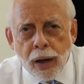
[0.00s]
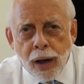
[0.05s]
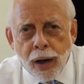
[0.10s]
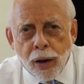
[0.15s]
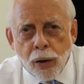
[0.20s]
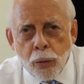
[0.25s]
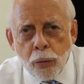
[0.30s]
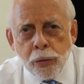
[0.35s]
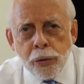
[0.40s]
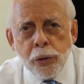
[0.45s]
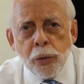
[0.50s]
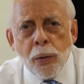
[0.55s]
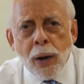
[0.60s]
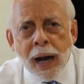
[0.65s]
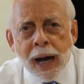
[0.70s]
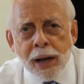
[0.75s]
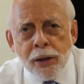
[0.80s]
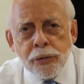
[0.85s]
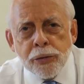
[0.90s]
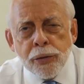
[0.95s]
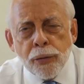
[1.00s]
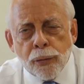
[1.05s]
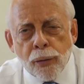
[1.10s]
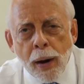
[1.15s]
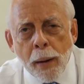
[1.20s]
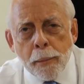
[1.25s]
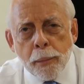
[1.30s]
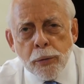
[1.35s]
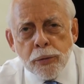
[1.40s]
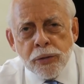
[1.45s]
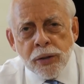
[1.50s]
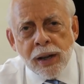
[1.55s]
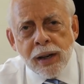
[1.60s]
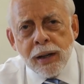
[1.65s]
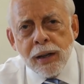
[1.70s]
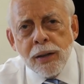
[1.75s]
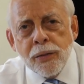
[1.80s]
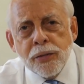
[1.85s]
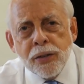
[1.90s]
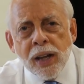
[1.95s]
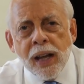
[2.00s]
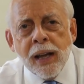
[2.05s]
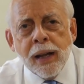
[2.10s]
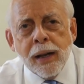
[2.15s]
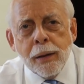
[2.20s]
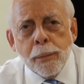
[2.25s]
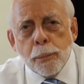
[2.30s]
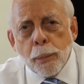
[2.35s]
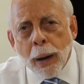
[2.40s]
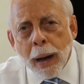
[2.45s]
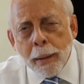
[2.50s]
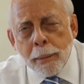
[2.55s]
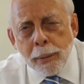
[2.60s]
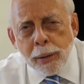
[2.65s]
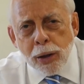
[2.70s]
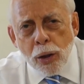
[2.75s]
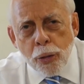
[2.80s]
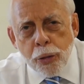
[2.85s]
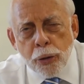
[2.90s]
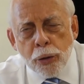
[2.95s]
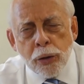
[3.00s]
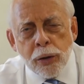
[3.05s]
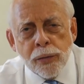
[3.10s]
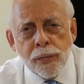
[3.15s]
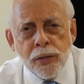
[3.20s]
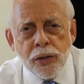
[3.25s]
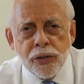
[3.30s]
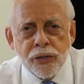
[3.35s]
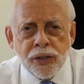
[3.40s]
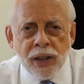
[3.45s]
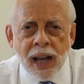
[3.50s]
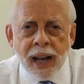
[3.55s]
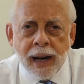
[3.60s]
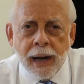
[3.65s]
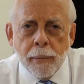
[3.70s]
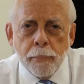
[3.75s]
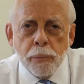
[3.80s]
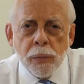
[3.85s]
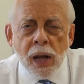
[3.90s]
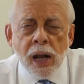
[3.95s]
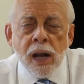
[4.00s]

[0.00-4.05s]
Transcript: a whole new House of Representatives and probably a third of the Senate.